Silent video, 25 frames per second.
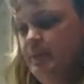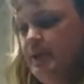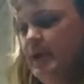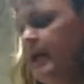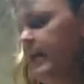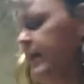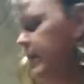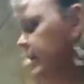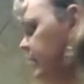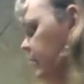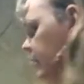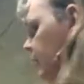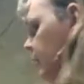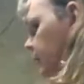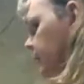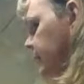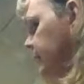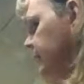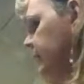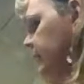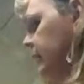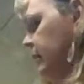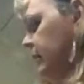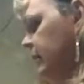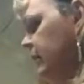kind of
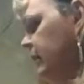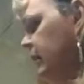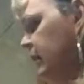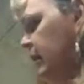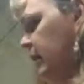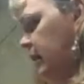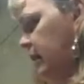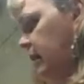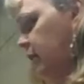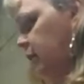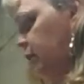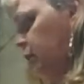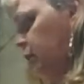going a